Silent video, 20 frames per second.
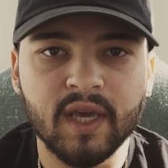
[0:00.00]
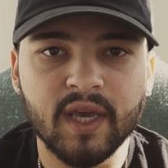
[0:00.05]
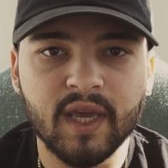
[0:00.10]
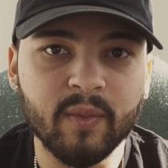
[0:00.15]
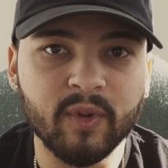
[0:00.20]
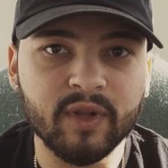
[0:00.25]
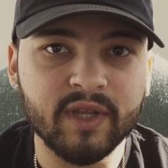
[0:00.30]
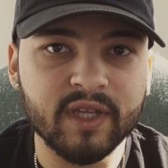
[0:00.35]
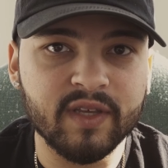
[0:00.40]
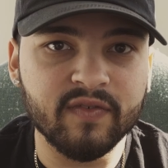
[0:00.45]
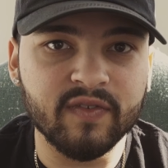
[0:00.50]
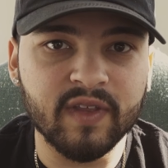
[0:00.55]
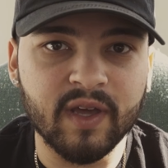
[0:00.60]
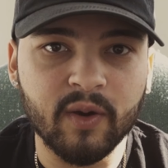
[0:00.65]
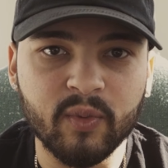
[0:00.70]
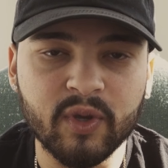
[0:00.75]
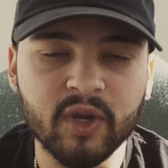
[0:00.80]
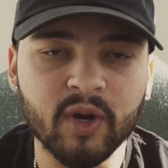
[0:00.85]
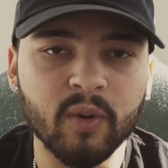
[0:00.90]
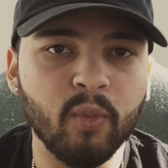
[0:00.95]
I believe that
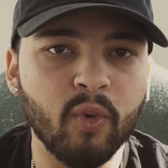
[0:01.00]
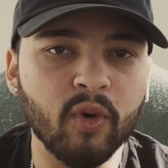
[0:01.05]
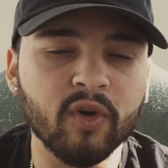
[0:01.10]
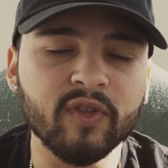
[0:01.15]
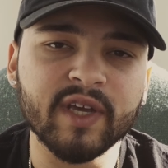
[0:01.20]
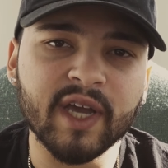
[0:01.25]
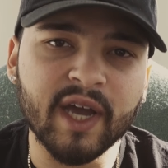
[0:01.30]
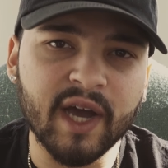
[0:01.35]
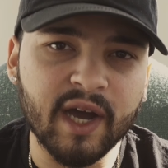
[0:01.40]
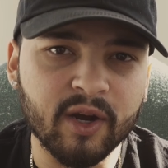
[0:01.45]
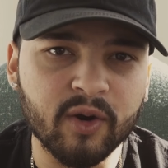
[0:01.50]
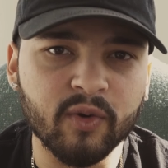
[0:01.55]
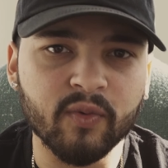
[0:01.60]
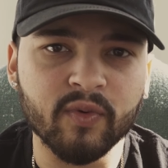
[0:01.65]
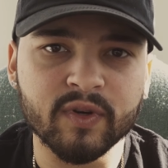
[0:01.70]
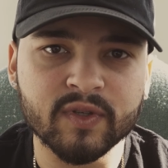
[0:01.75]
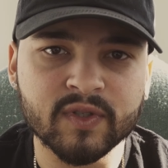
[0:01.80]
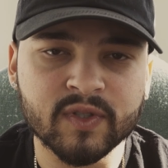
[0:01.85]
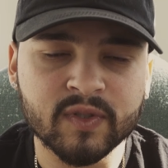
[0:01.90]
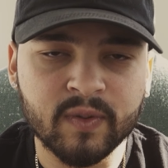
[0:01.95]
we are more than
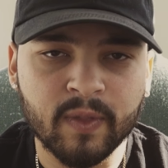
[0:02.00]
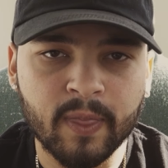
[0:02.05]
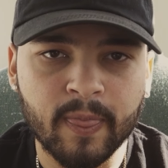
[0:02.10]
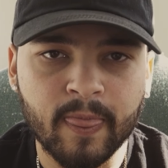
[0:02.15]
conquerors,